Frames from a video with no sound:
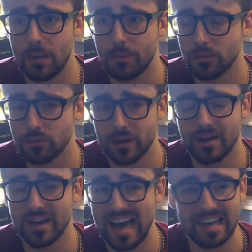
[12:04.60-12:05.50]
on Twitter
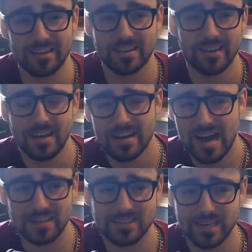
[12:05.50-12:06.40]
and I had
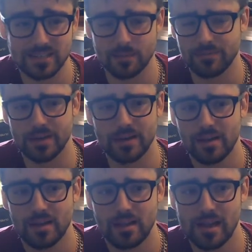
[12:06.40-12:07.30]
to say something.
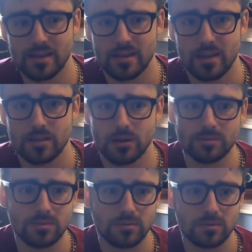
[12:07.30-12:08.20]
Like,
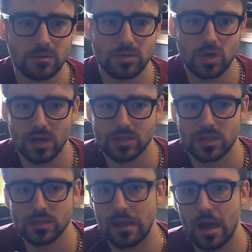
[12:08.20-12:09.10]
don't judge
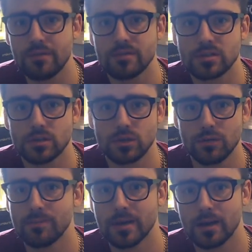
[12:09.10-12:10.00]
this life until
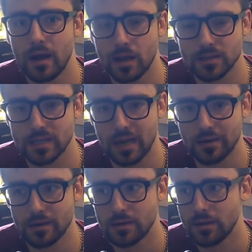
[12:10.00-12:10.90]
you've been in it and understand
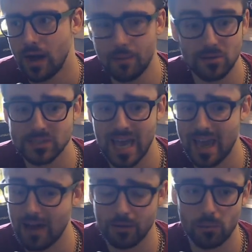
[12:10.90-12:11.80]
it. I'm not saying
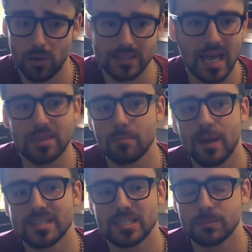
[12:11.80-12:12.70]
everyone's had the
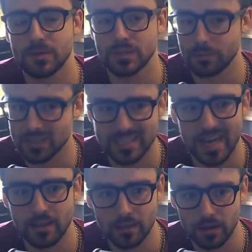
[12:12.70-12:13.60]
best experience. I'm not
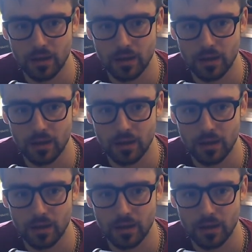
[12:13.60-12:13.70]
saying that